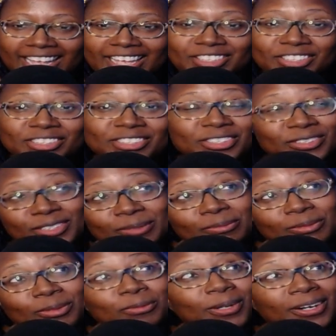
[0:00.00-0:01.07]
She shows
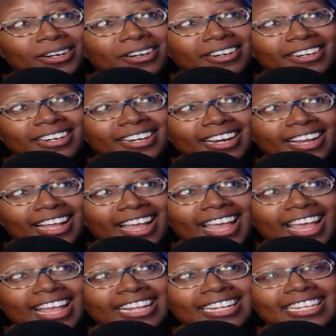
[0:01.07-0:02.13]
up to work
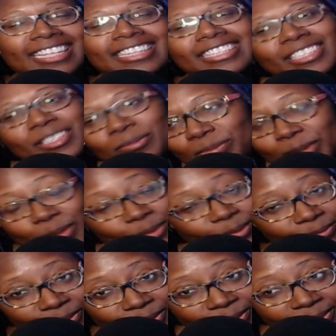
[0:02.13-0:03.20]
in some
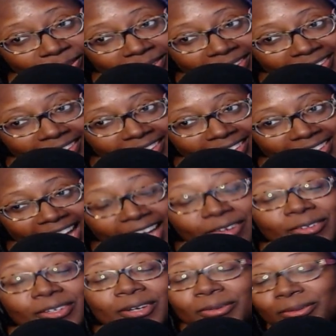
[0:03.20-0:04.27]
beautiful, I
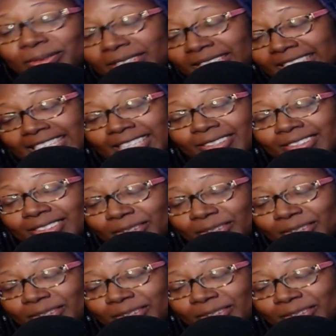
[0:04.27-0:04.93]
don't know who these heels are